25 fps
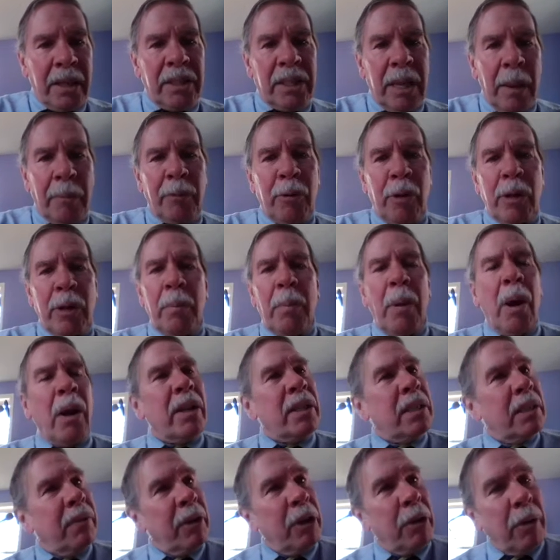except where the
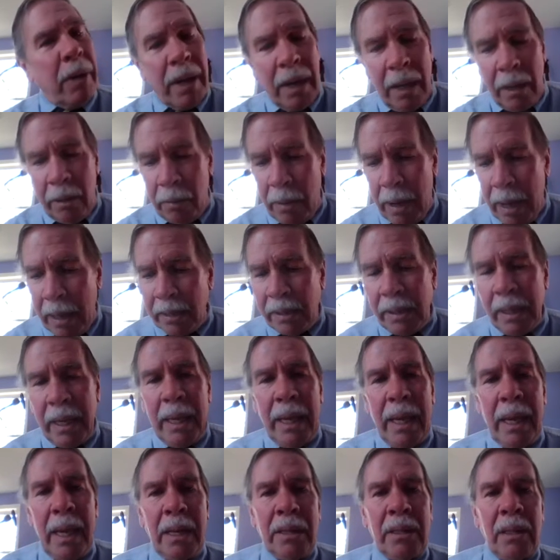parties have agreed
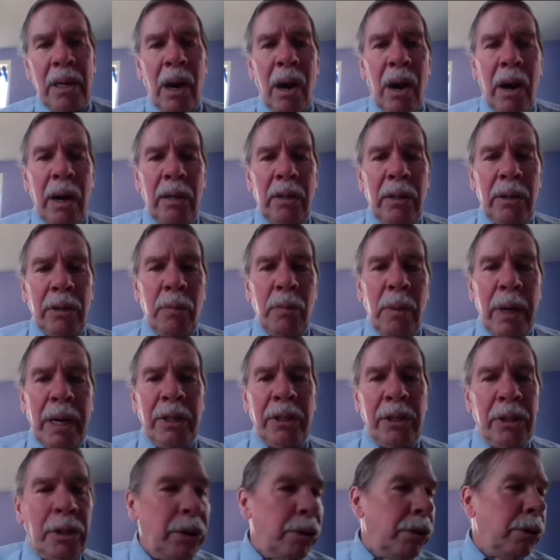otherwise. Is Article
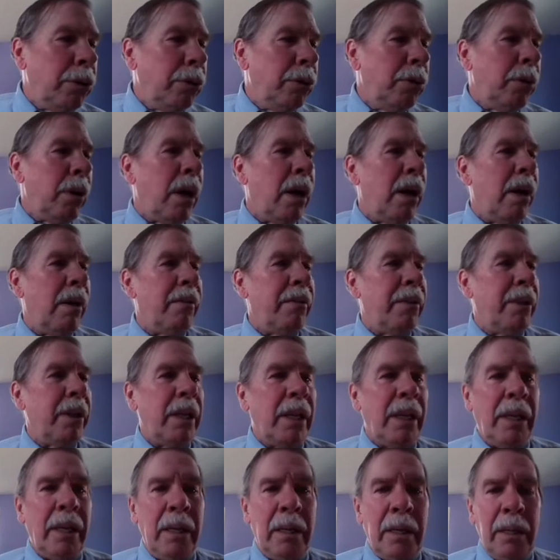22
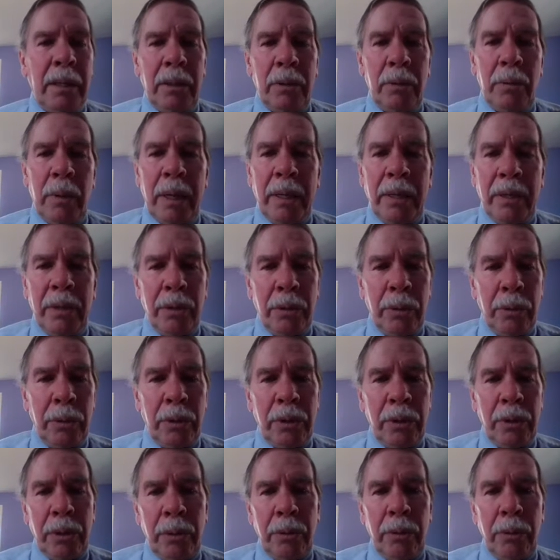of the
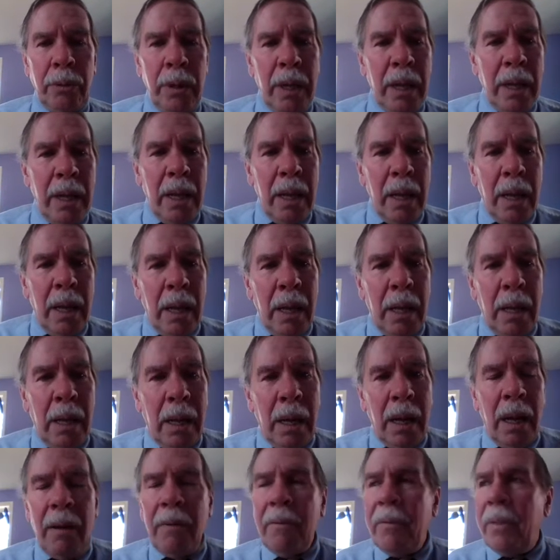22.2
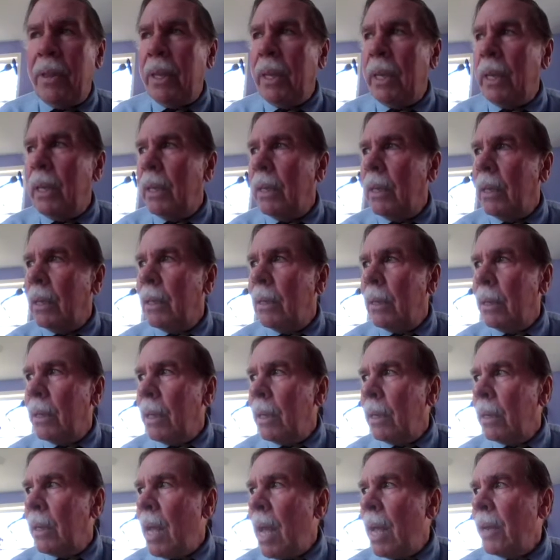of the
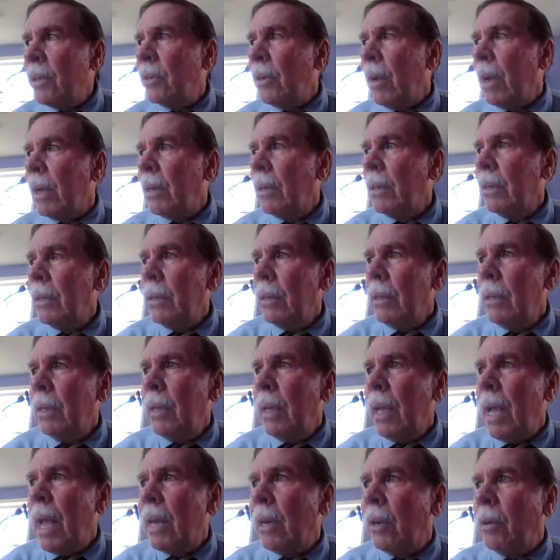contract
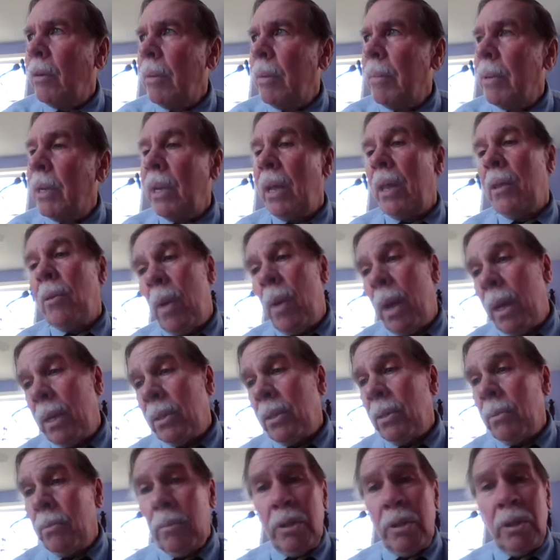an agreement
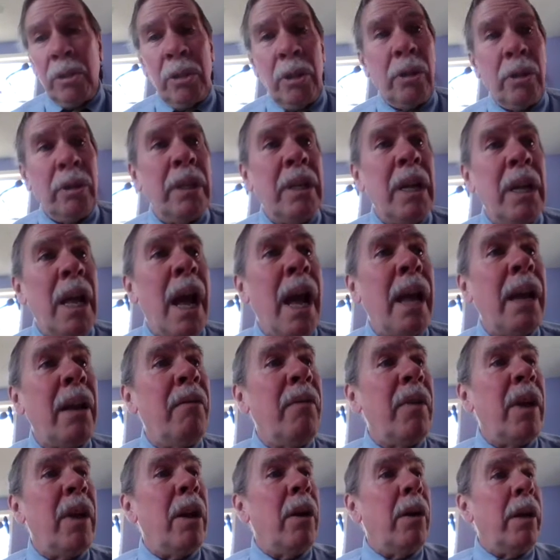otherwise? Certainly
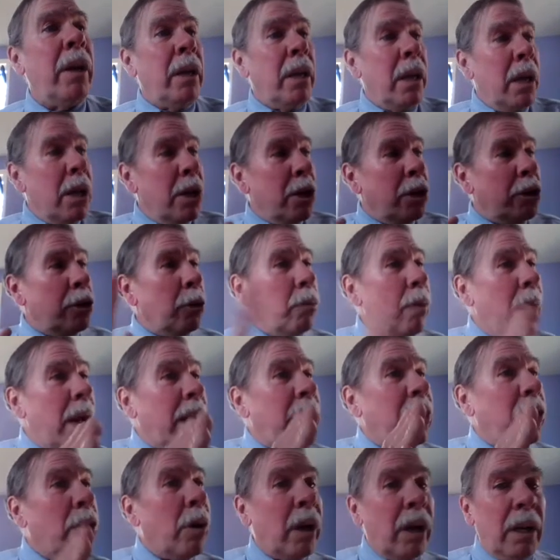not a very
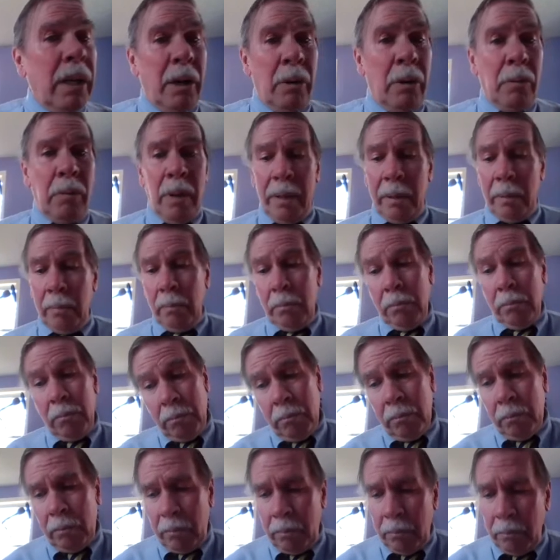direct or clear one,
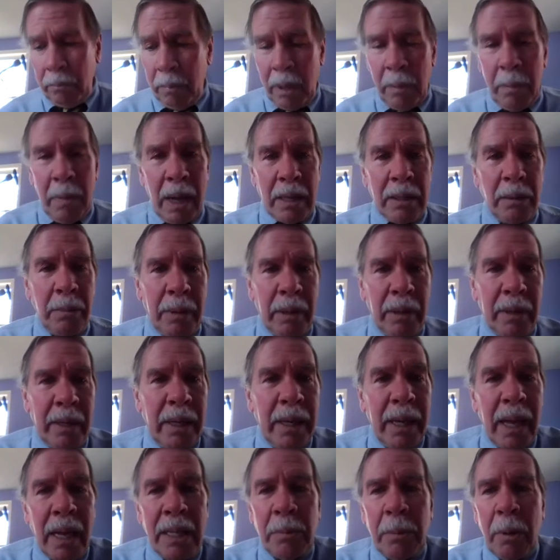but a
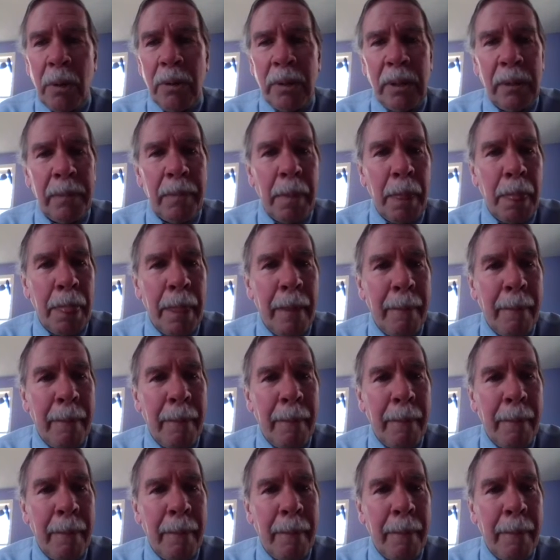possibility, I suppose.